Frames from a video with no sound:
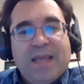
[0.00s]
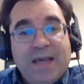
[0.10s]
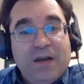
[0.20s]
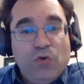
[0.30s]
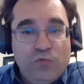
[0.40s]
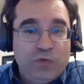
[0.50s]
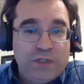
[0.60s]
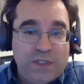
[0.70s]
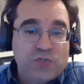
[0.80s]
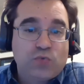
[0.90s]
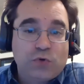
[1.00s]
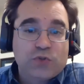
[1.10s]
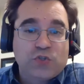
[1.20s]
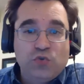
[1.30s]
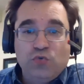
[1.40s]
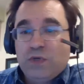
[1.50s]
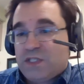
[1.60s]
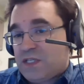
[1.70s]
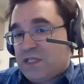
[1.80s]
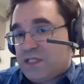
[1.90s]
and hopefully this works too.
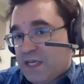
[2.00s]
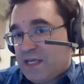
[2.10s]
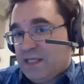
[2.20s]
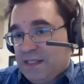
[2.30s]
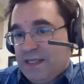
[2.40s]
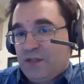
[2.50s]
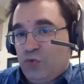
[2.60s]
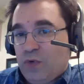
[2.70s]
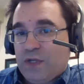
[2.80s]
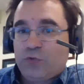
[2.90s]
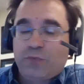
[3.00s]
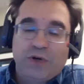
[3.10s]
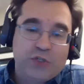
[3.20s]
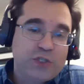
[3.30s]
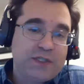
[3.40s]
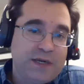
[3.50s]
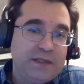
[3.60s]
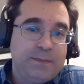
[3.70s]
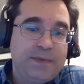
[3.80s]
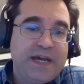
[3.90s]
It's a second link to another project done in
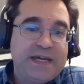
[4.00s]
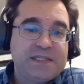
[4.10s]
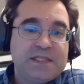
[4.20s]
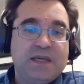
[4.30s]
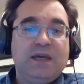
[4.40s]
the past.